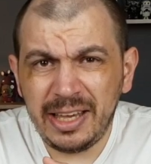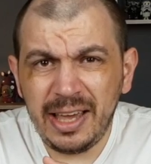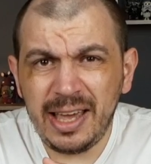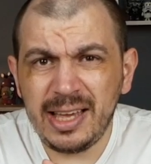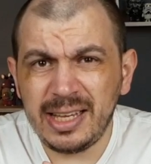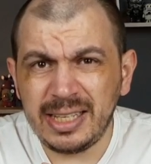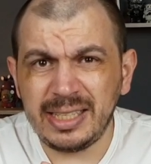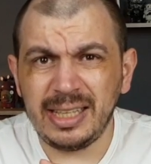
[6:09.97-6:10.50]

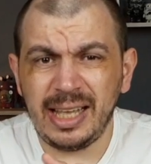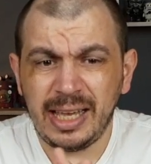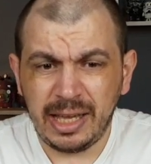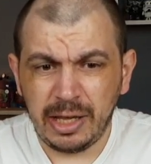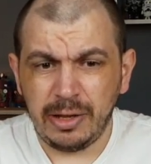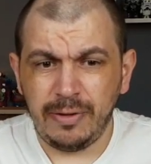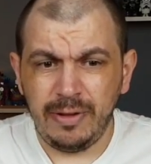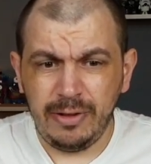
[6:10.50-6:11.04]
cakes, like
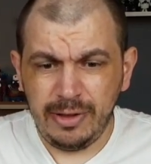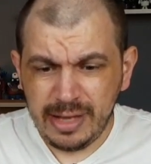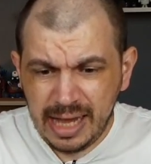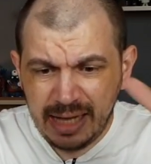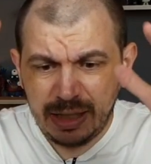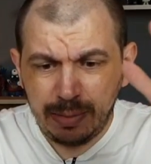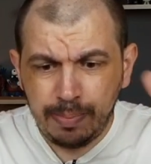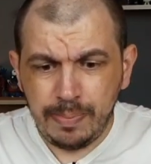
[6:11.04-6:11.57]

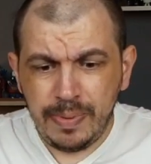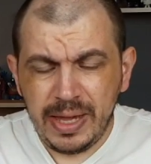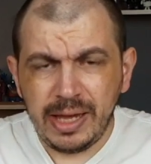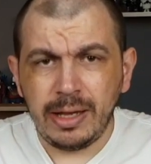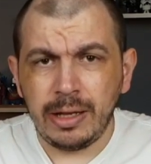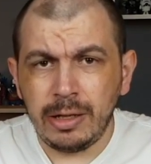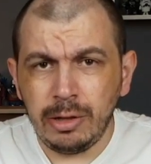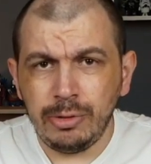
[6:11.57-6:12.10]
nice
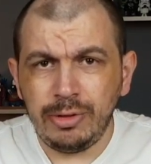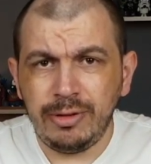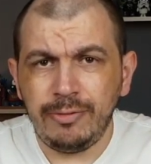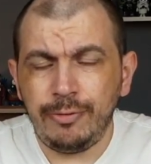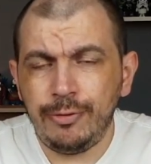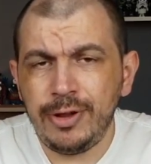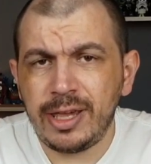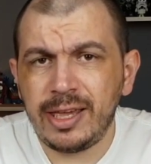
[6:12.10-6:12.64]
big
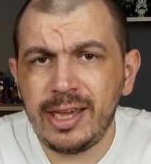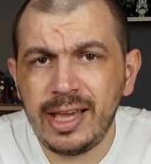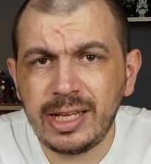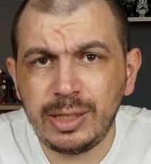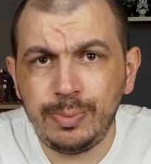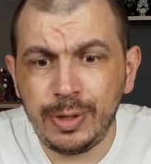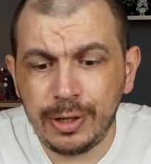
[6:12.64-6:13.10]
gluten-free cakes,